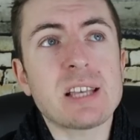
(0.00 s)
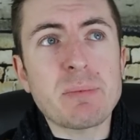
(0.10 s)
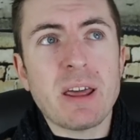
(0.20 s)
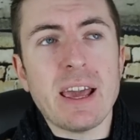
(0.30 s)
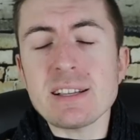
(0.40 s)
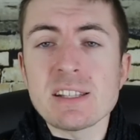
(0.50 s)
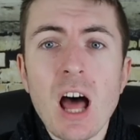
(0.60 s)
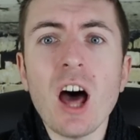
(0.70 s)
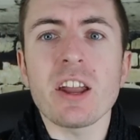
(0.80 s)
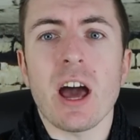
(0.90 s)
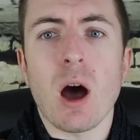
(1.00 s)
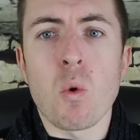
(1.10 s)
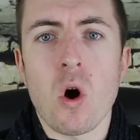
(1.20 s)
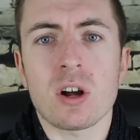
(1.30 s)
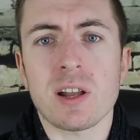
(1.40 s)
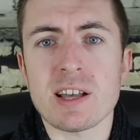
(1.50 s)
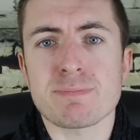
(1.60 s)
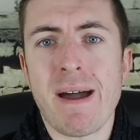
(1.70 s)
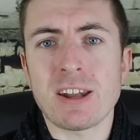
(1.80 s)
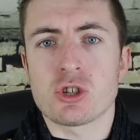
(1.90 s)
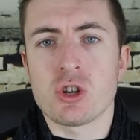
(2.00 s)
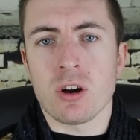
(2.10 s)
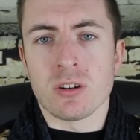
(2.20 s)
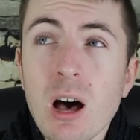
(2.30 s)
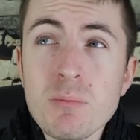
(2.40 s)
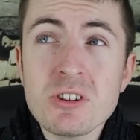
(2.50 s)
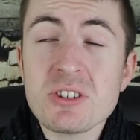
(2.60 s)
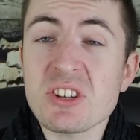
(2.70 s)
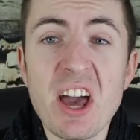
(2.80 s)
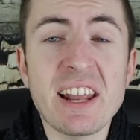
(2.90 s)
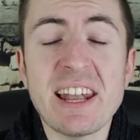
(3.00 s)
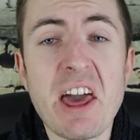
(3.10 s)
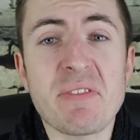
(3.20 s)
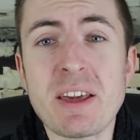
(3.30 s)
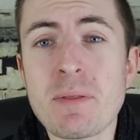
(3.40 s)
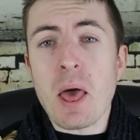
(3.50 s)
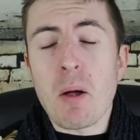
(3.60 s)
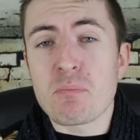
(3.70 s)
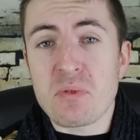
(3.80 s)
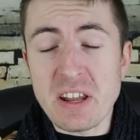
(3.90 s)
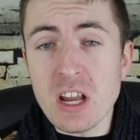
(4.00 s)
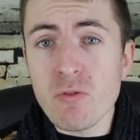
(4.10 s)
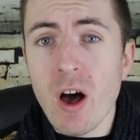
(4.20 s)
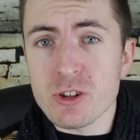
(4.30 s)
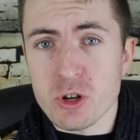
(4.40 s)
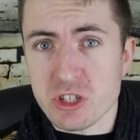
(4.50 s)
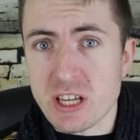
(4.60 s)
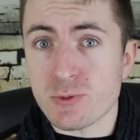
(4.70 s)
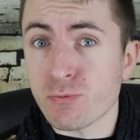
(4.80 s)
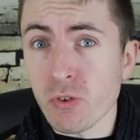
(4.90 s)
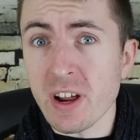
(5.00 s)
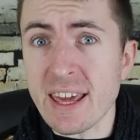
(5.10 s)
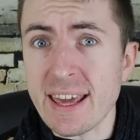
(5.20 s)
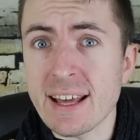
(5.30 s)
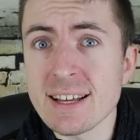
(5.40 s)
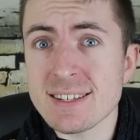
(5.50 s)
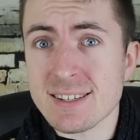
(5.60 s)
except he's not a world-class manager. I'm just saying, Levy, Brendan Rodgers is free,